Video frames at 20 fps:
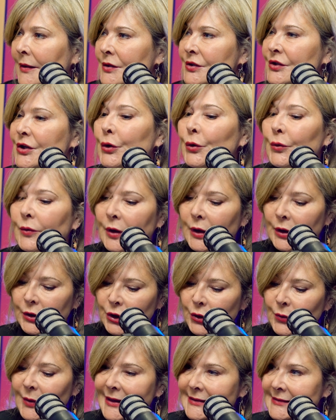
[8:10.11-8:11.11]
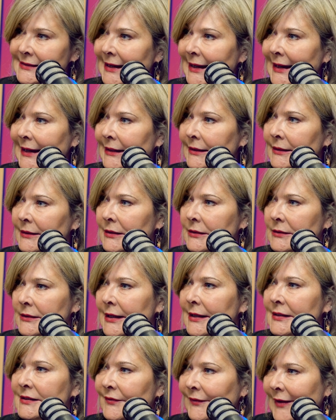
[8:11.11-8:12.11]
So USAID
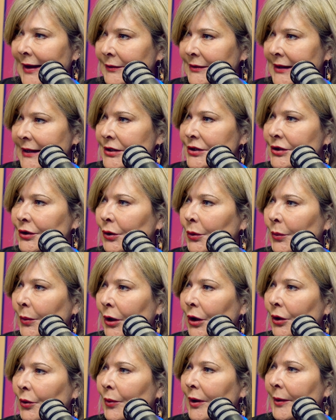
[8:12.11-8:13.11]
does foundational work